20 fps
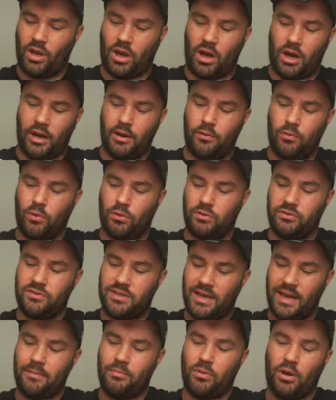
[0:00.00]
I will
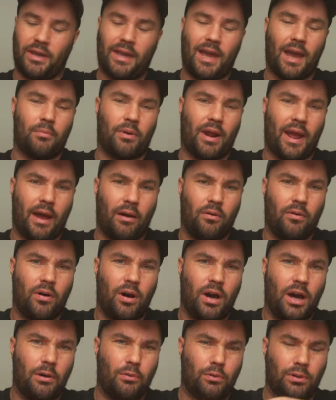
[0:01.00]
take my camera out,
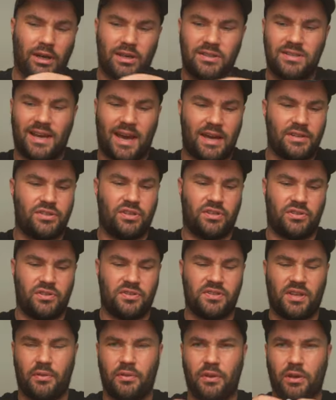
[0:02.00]
I will attach it to
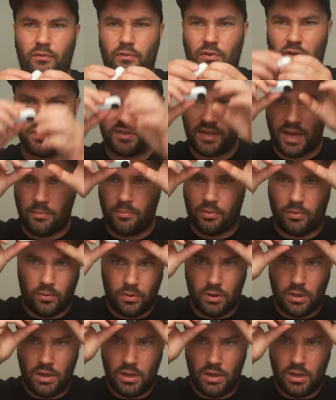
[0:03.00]
something, for example,